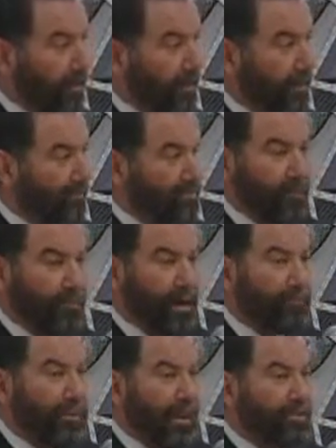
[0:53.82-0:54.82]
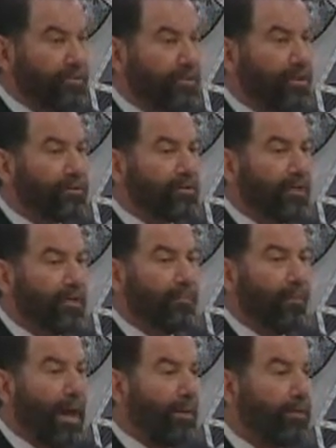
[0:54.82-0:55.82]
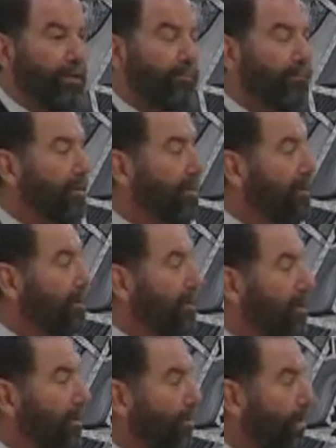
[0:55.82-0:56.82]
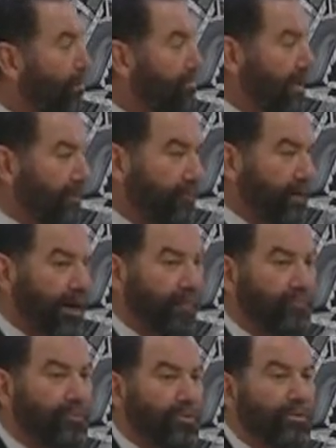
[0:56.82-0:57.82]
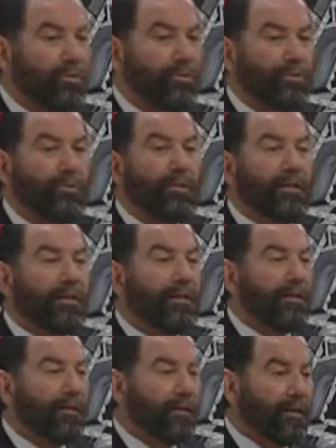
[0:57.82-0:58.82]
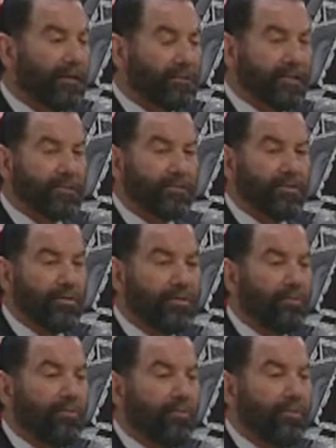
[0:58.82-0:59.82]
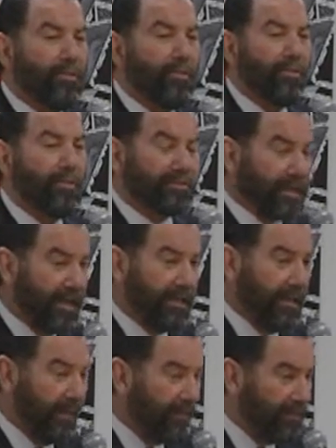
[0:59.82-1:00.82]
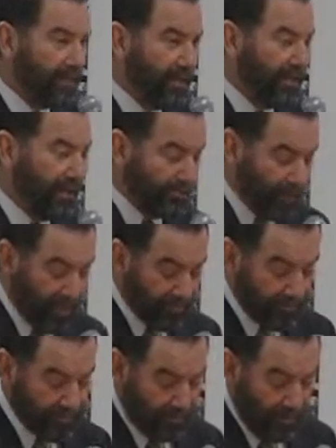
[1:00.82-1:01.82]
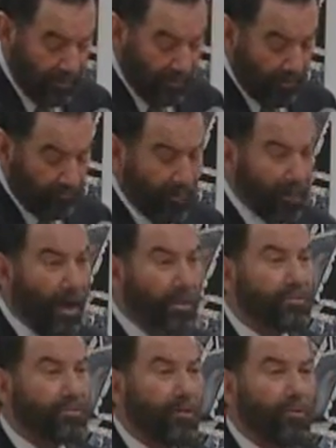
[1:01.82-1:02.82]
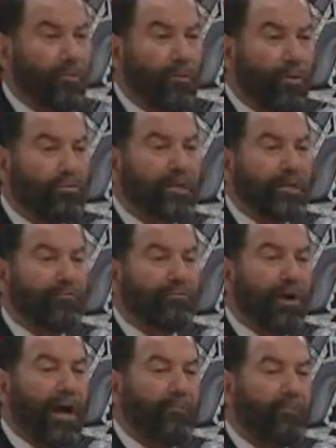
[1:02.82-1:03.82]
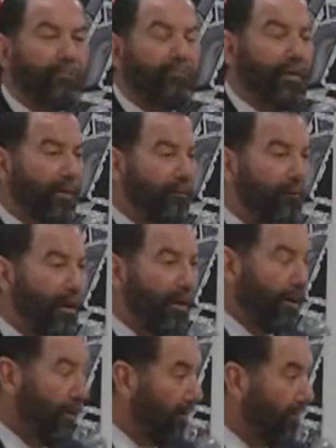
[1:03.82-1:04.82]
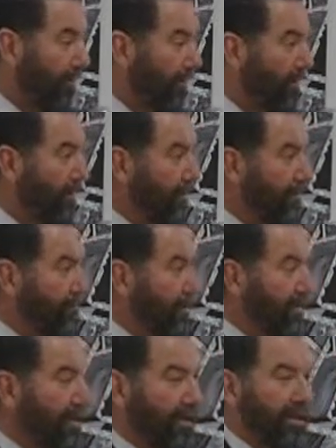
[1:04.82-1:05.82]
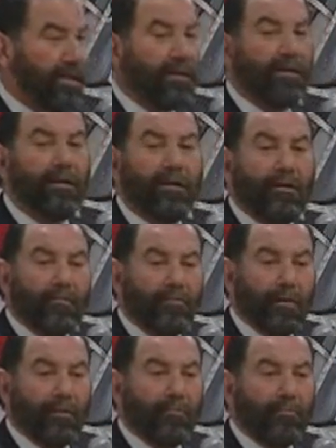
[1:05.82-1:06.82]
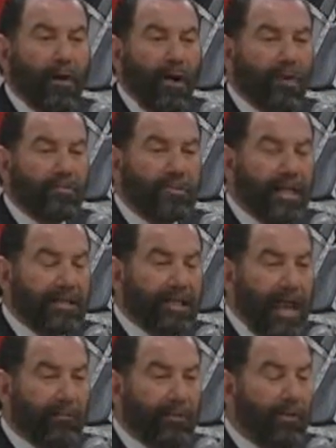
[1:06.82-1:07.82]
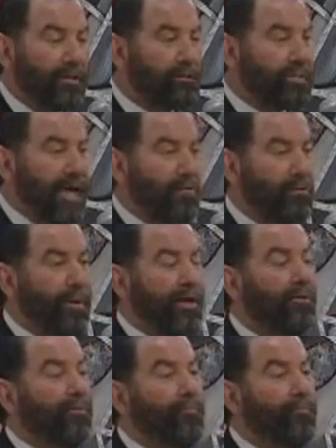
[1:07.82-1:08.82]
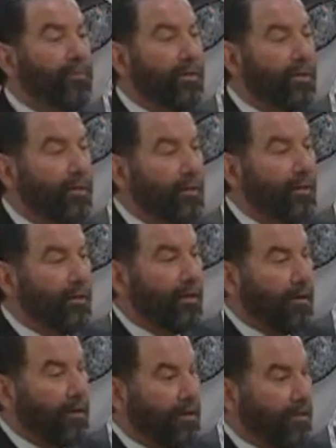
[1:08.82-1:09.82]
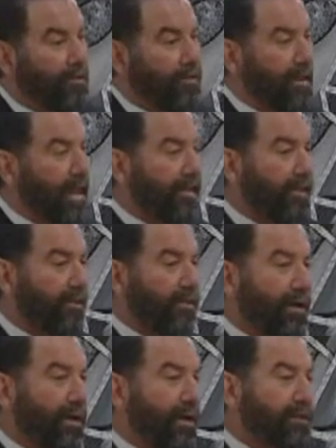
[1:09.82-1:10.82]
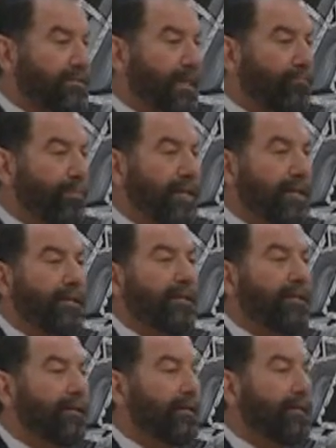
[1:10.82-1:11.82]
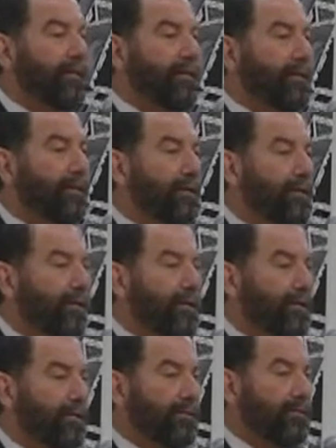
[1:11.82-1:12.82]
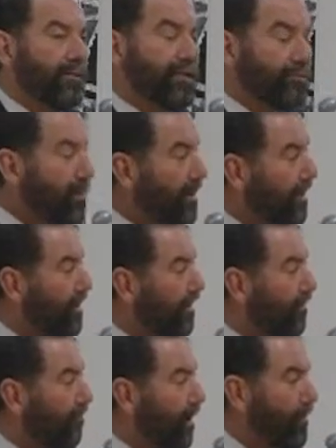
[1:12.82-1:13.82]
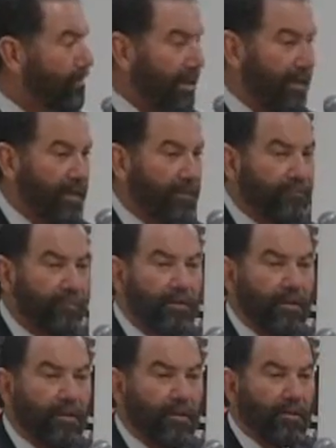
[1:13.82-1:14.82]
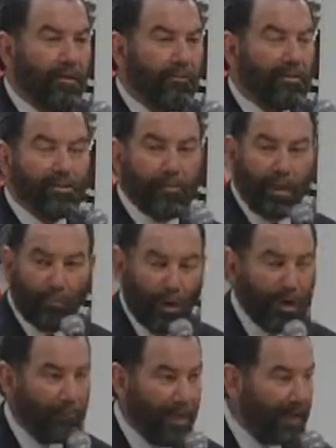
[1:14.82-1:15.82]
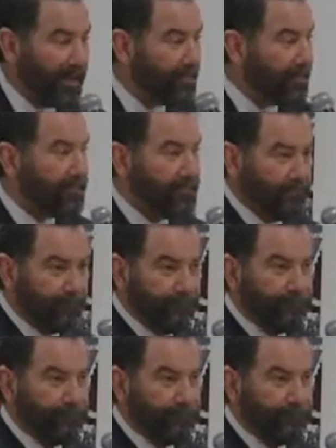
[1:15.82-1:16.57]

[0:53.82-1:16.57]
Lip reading: it gives me great pleasure to welcome those that have come to listen to the State of the City address, but also those that have traveled afar, particularly from our state capital in Sacramento, the 80th Assembly District Representative, Mr. Manuel Perez,